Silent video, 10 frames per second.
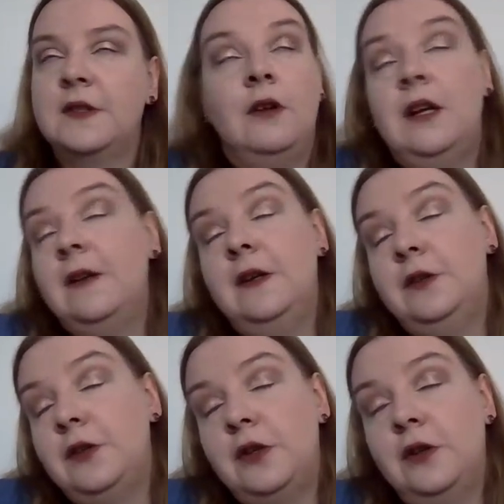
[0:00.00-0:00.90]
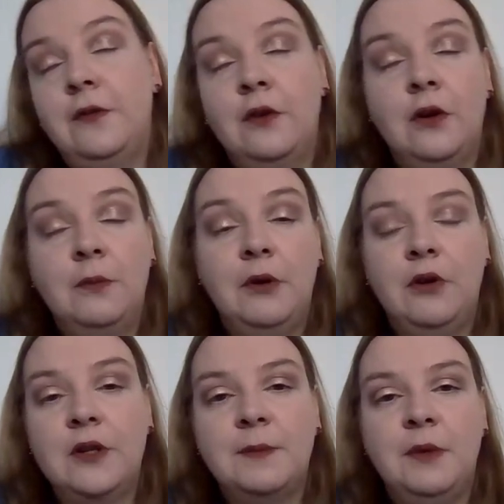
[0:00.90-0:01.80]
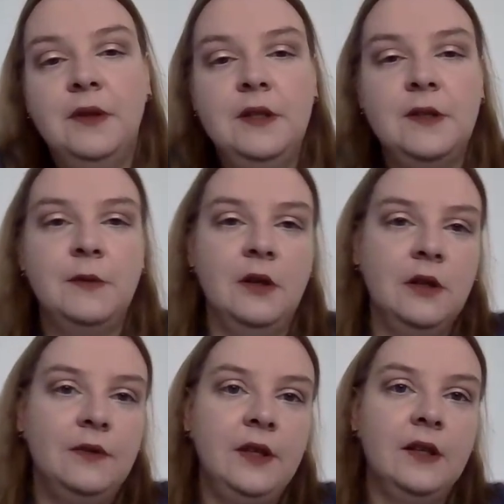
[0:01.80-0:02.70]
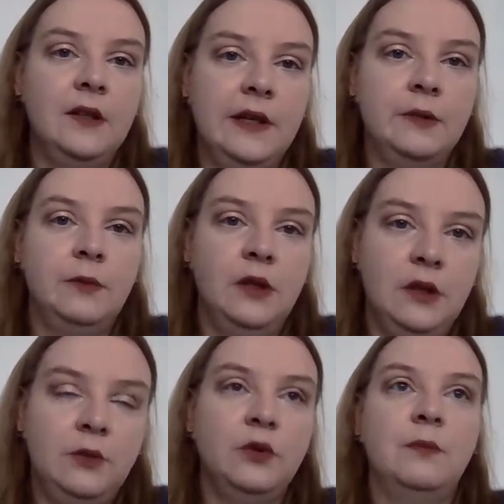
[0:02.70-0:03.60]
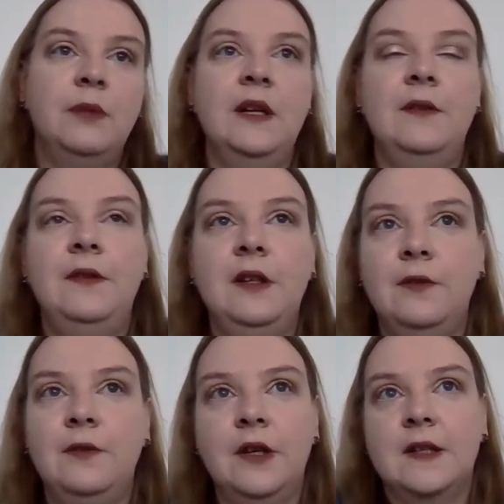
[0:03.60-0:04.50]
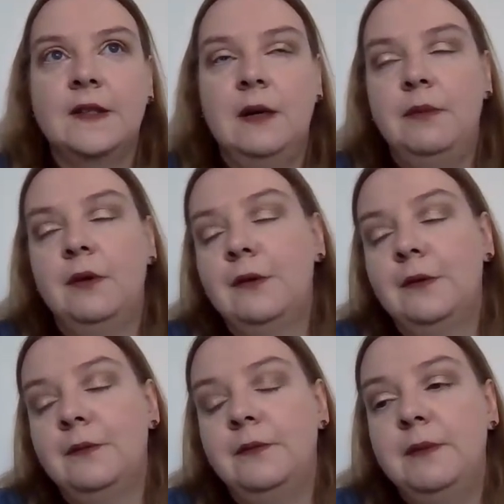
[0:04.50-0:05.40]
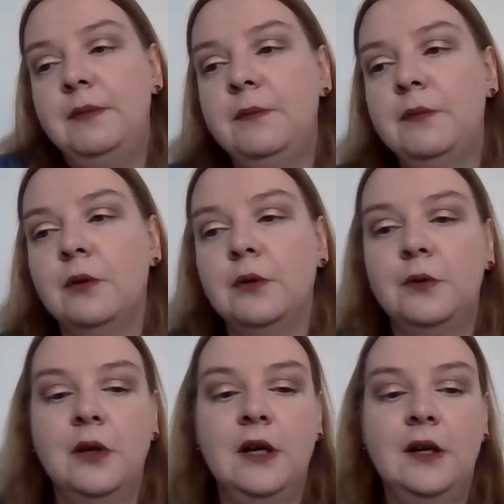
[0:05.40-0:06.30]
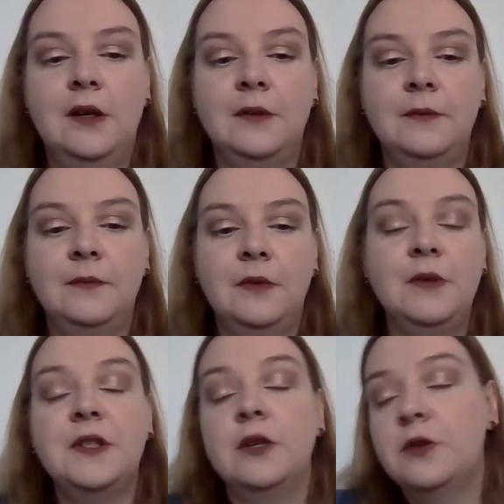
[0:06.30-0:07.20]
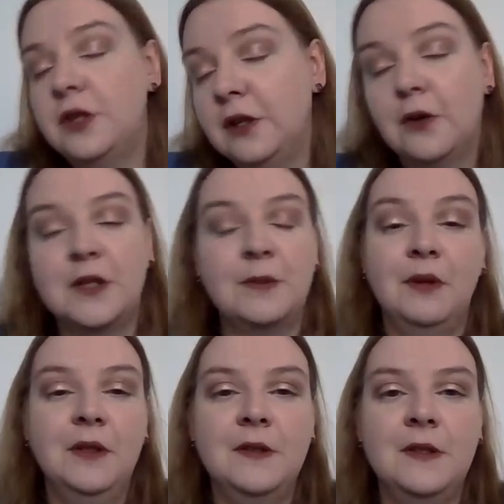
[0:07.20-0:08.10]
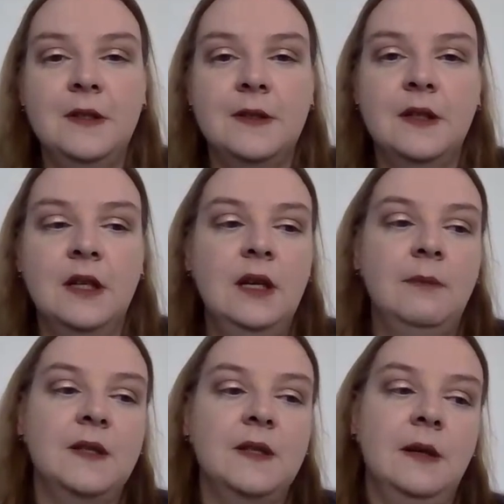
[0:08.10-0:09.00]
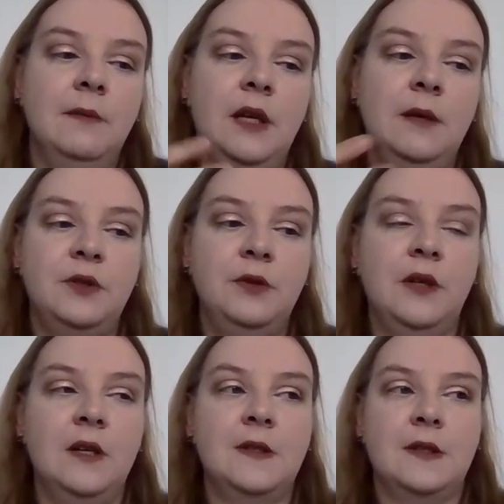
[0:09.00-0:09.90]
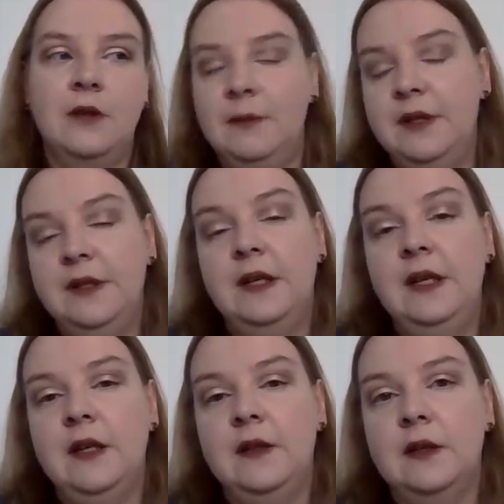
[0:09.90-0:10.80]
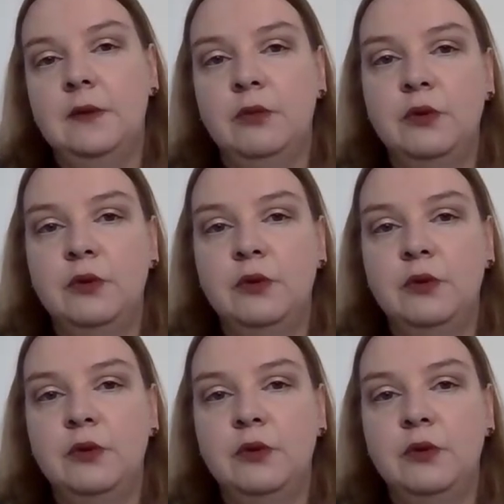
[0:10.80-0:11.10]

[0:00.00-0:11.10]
scholarly edition of correspondence, we only think that it would benefit, for example, the people who are researching correspondences. But sometimes you can scrap the data